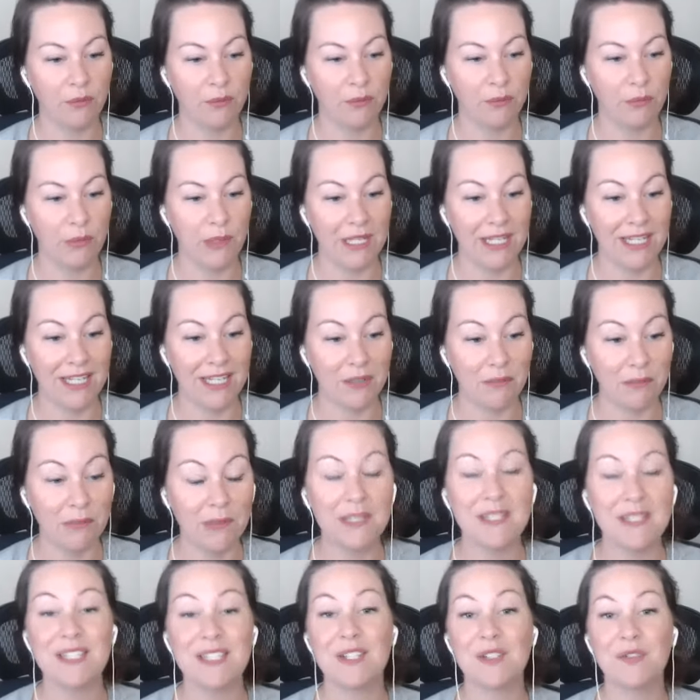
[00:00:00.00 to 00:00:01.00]
being in
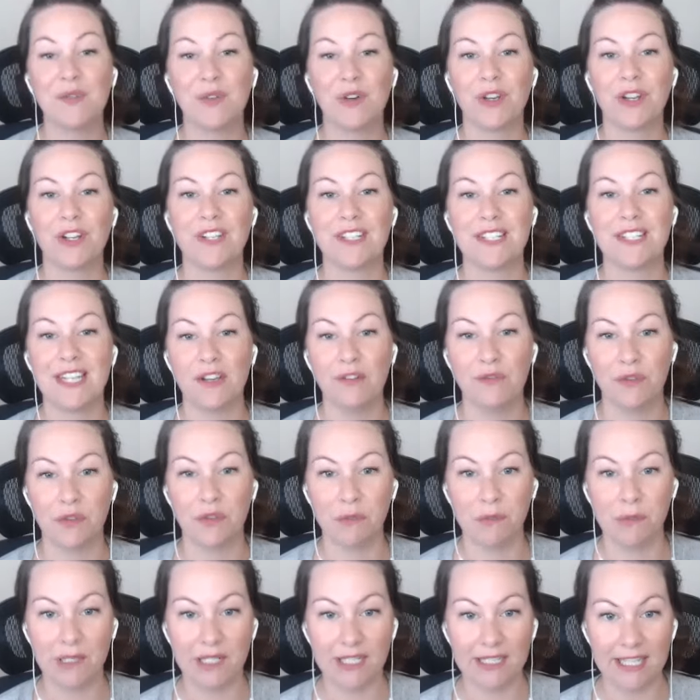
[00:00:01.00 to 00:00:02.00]
business for yourself
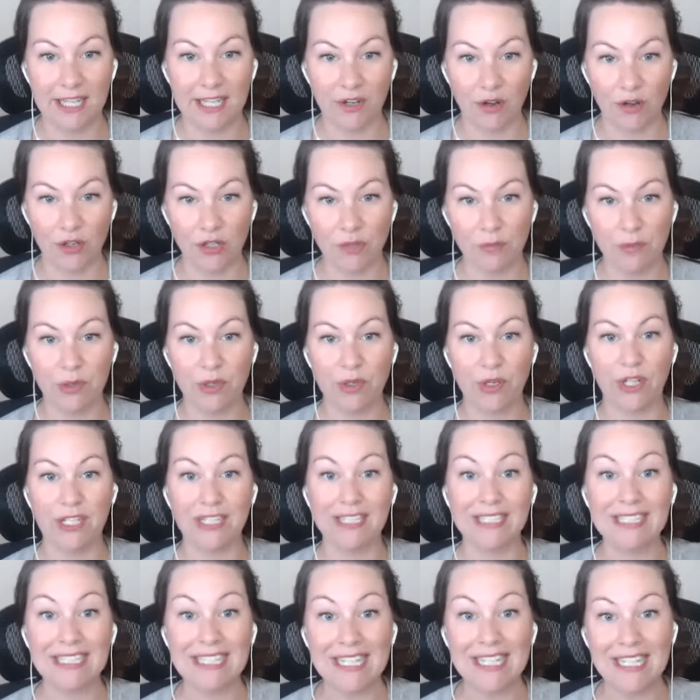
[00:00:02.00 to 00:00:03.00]
and being that entrepreneur
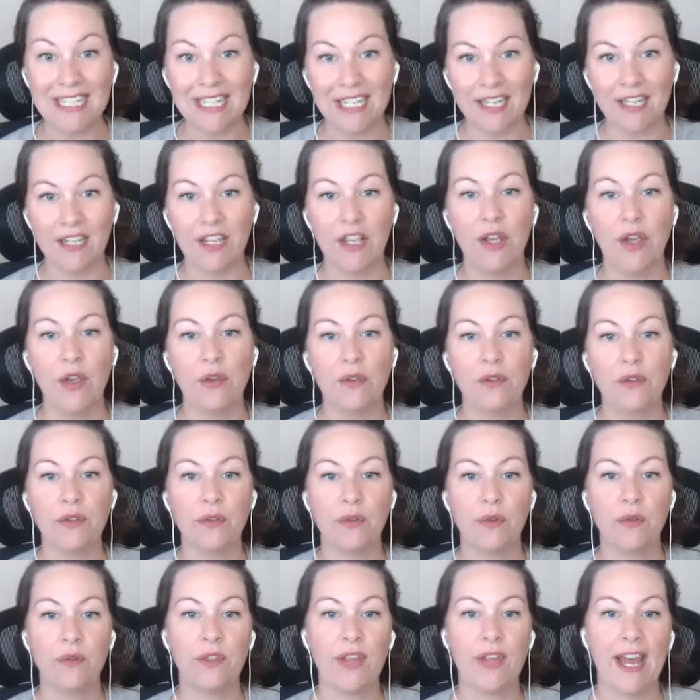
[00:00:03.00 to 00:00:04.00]
and leading
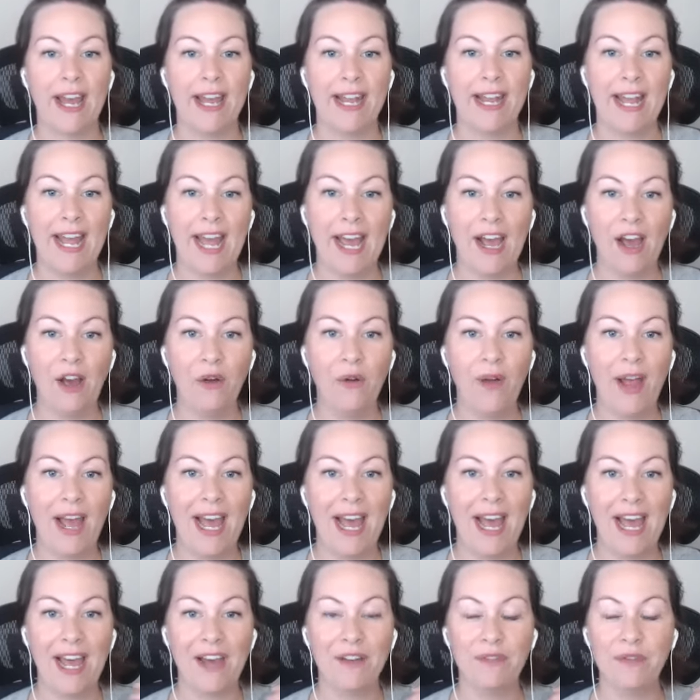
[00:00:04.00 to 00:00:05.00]
through that, how
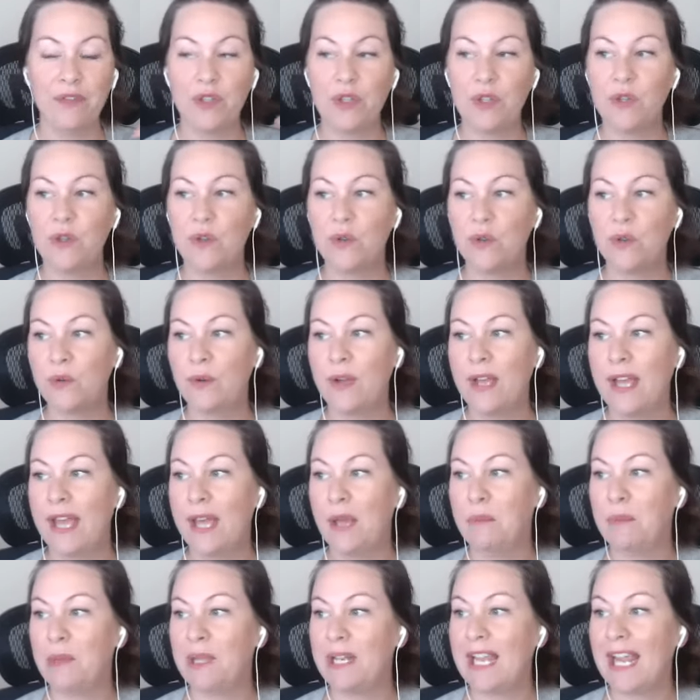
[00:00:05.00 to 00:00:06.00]
have you
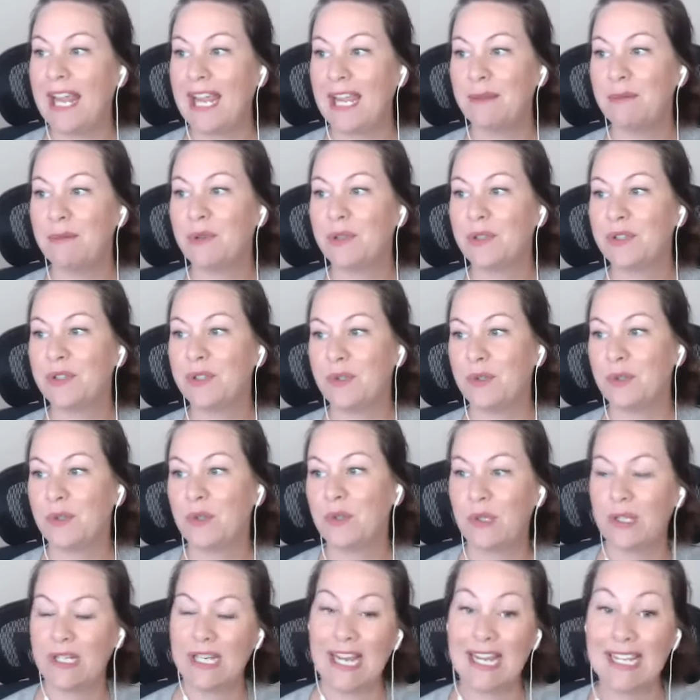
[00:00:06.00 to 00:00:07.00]
been able to
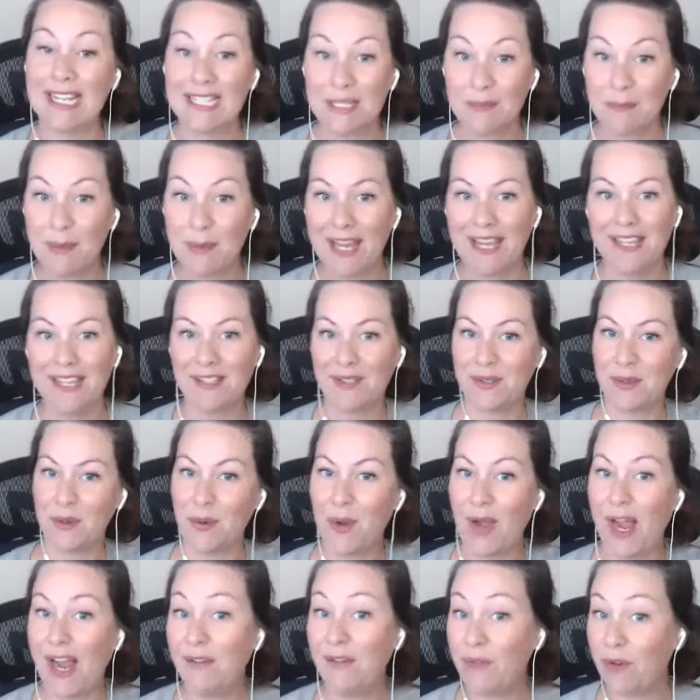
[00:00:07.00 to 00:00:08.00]
create space? So
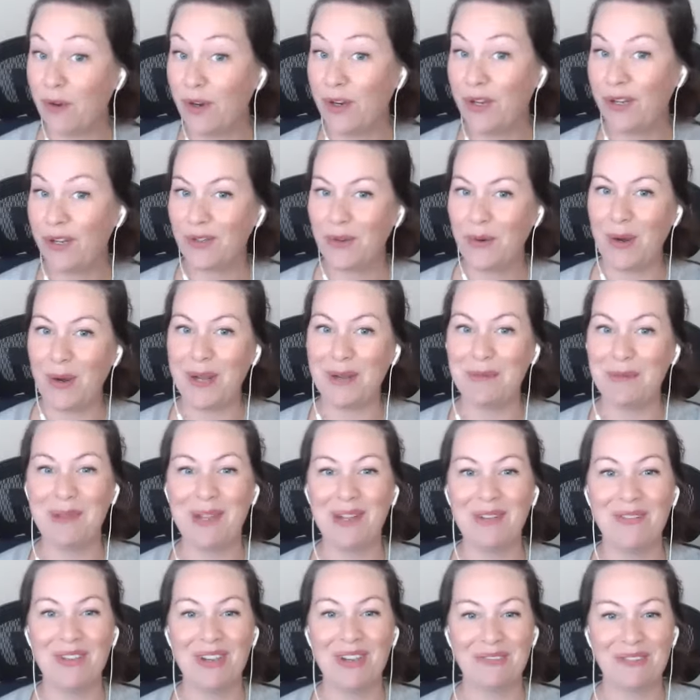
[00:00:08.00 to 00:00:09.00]
I've heard quite a
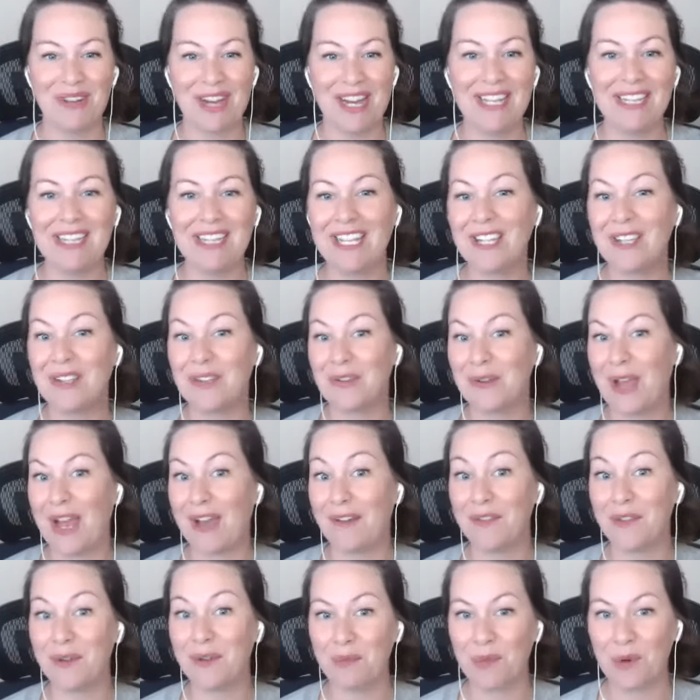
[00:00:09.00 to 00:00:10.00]
bit of it, right? Like you
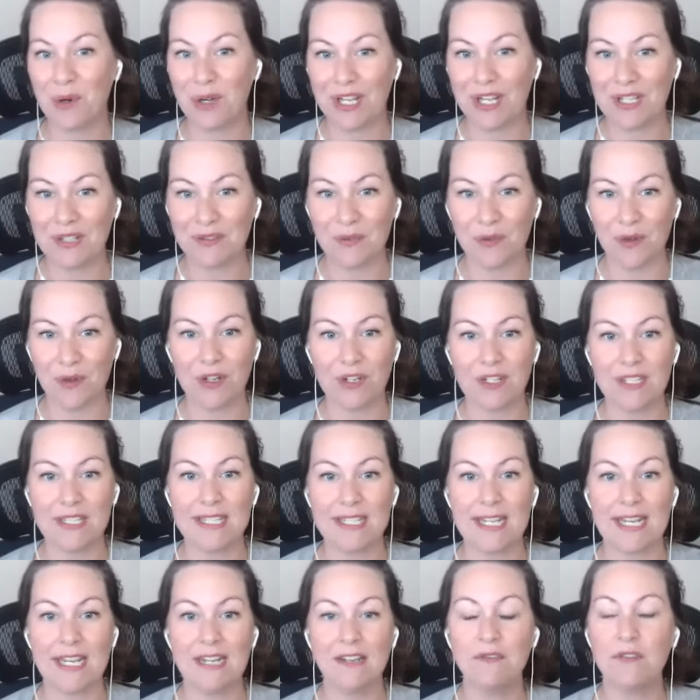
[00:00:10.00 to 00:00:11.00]
have the mornings for
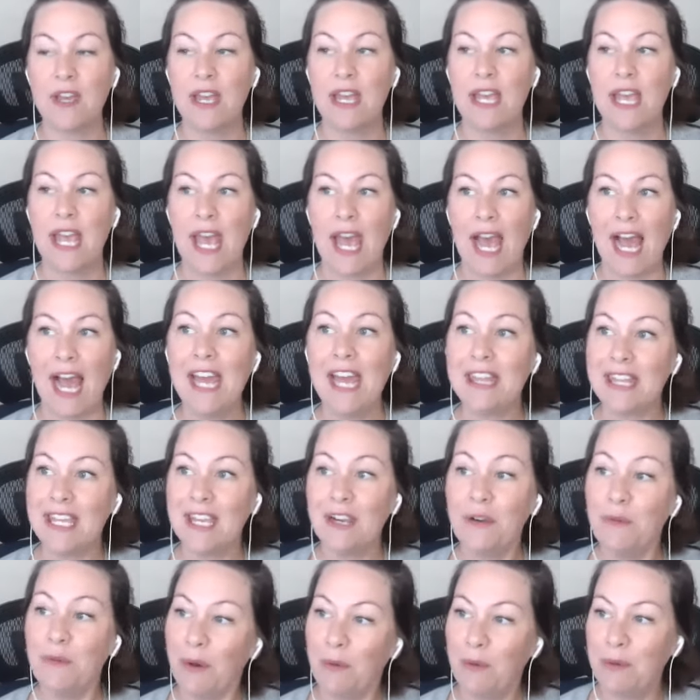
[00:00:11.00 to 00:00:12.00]
yourself. I
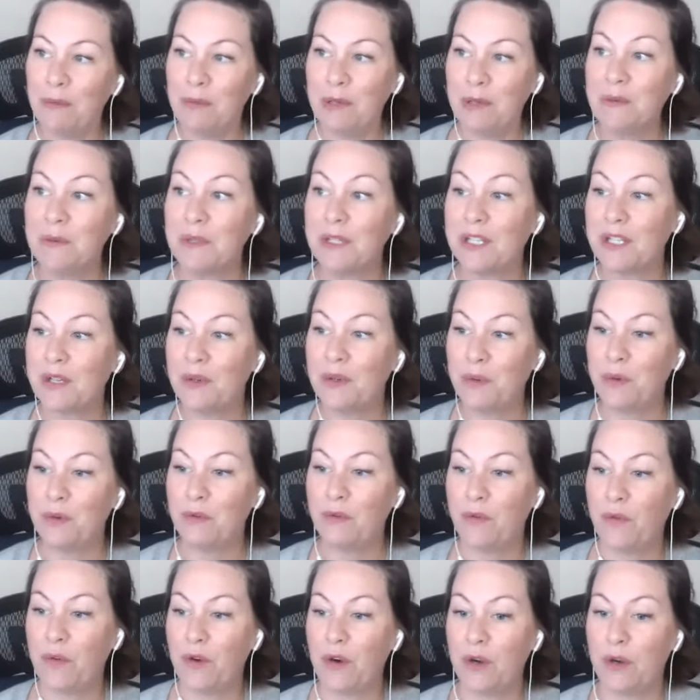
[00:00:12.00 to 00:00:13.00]
think what would be really cool
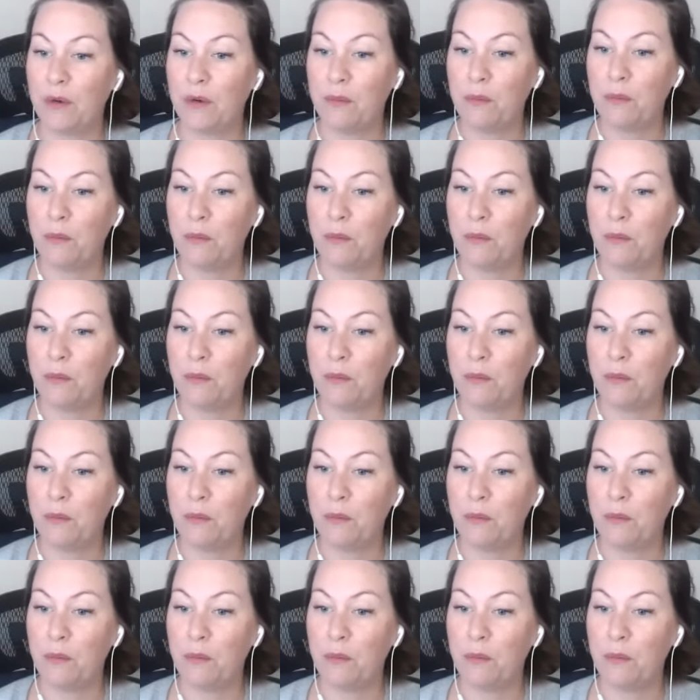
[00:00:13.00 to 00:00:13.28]
for